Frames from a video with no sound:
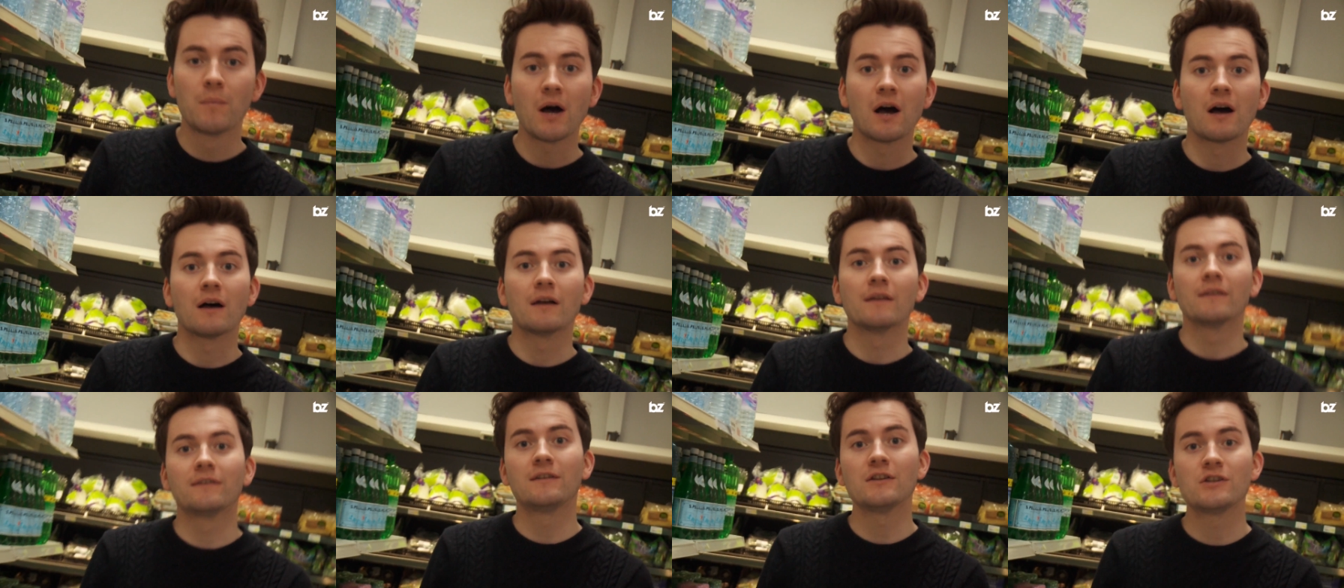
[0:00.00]

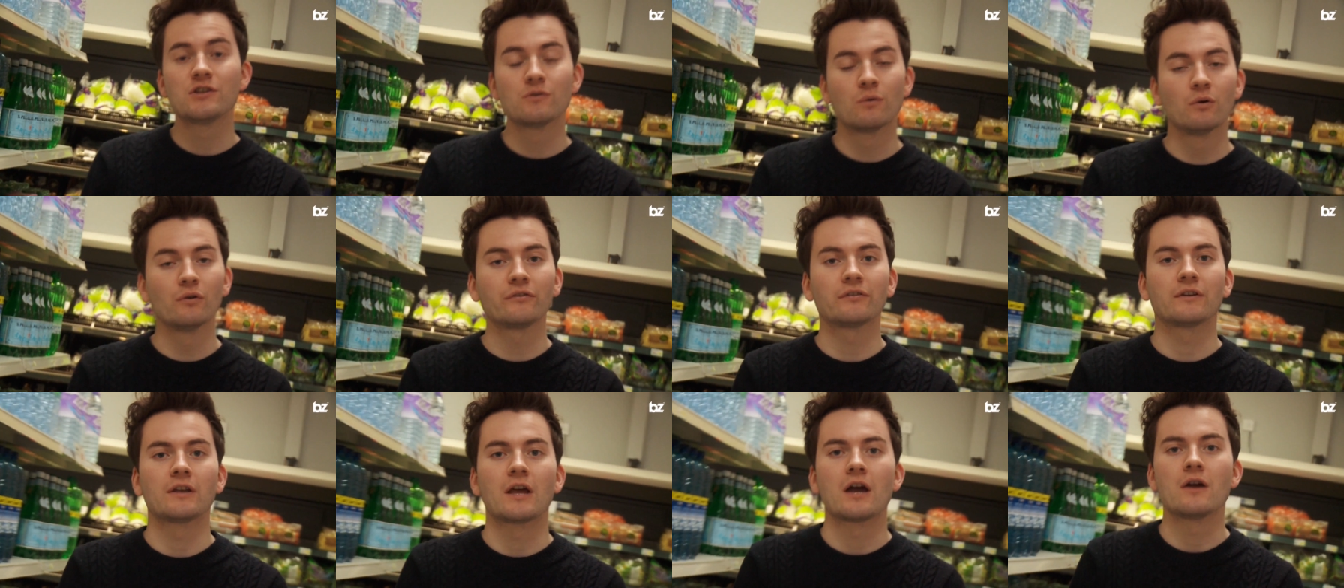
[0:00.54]
But did you
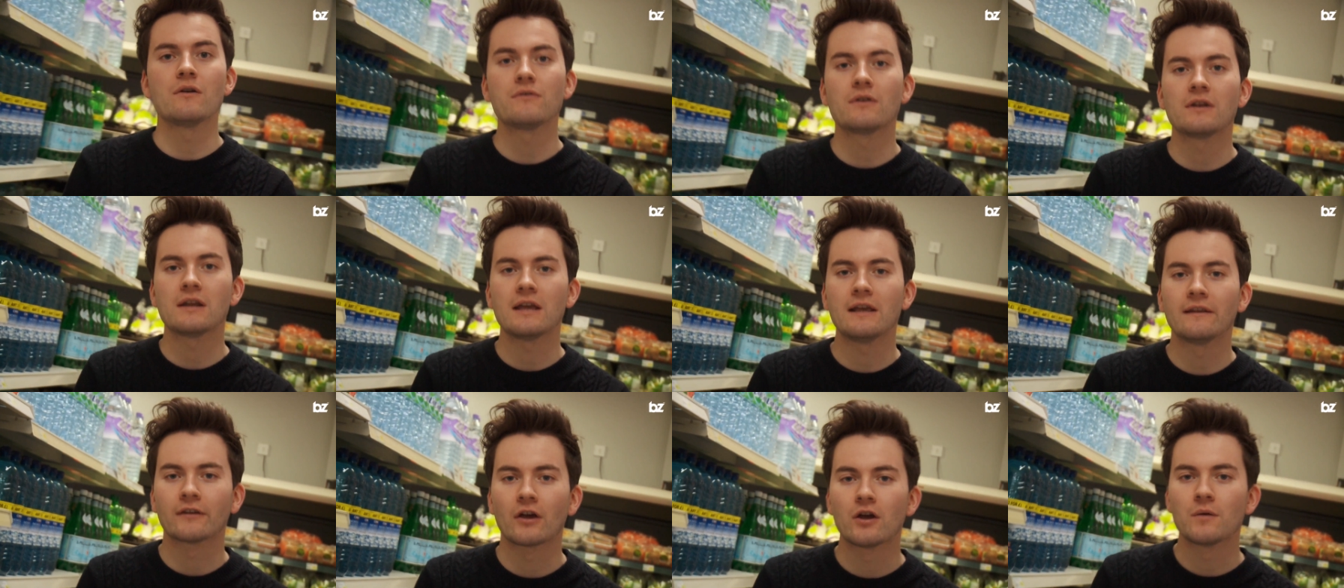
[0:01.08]
also know
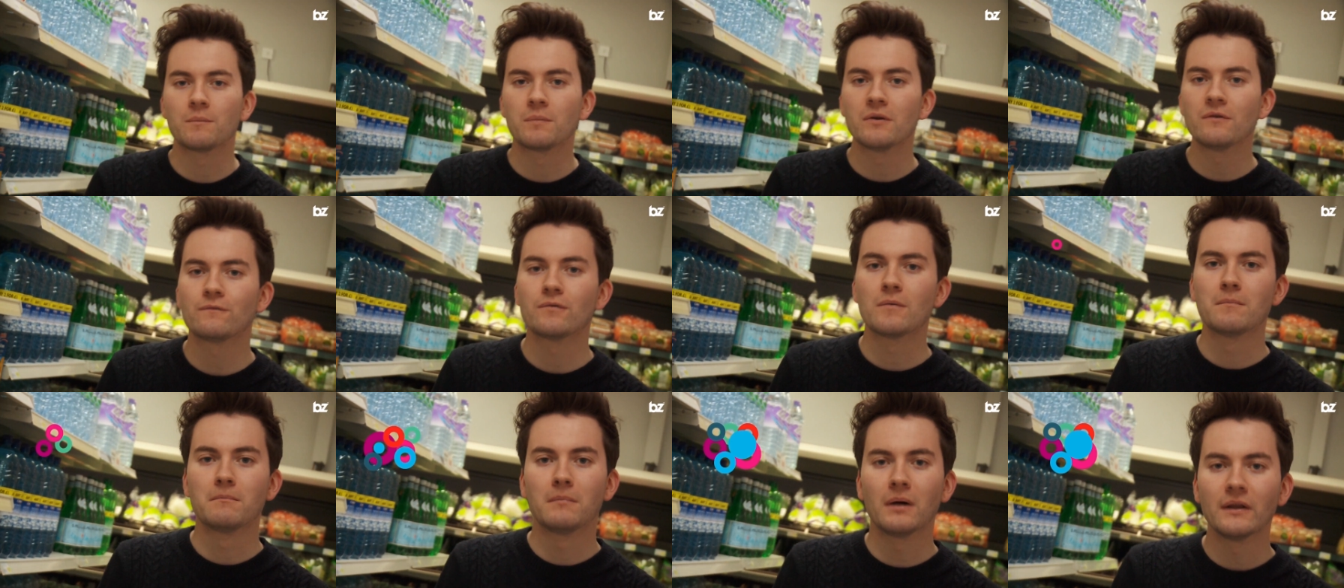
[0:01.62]
that it is open
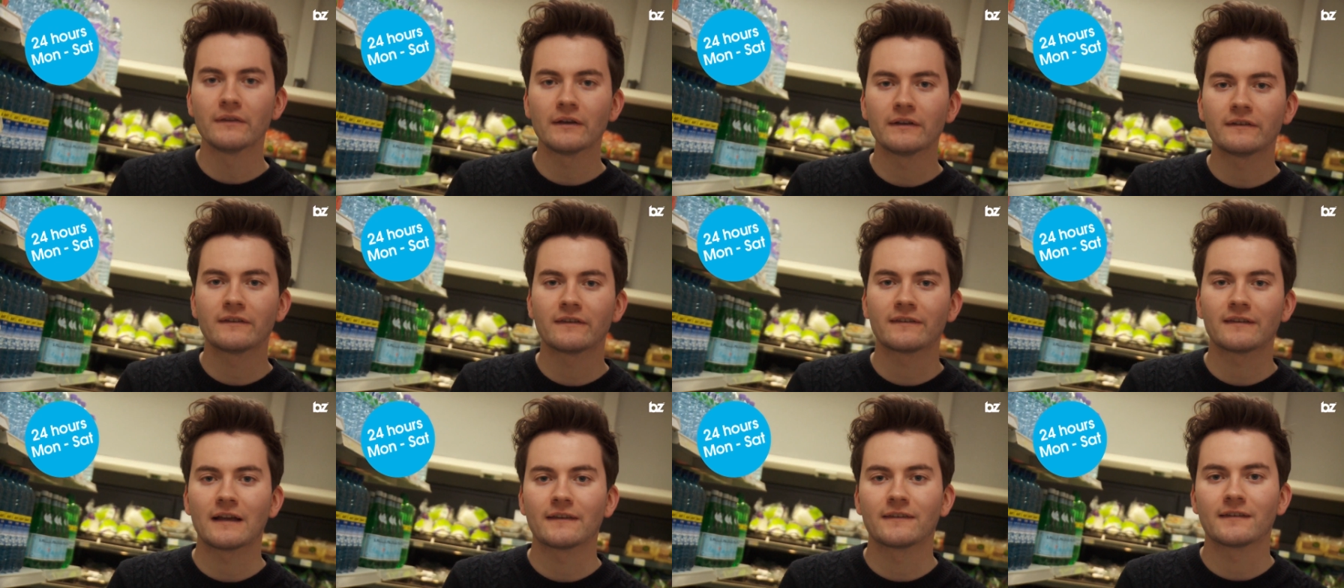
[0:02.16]
from Monday
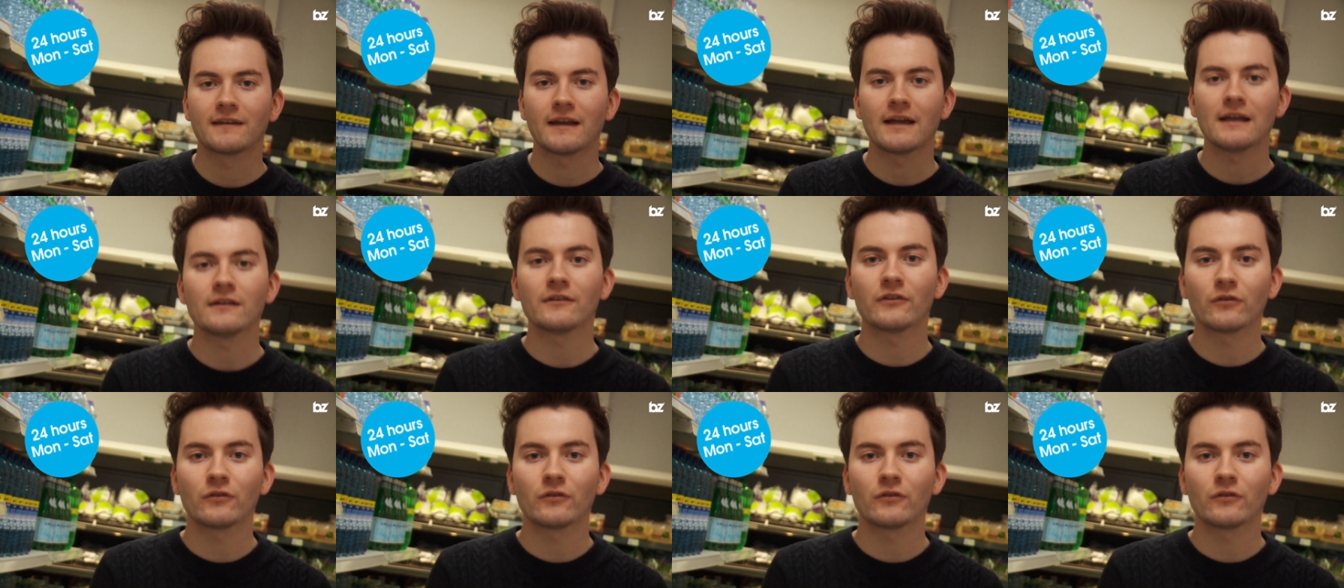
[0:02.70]
to Saturday,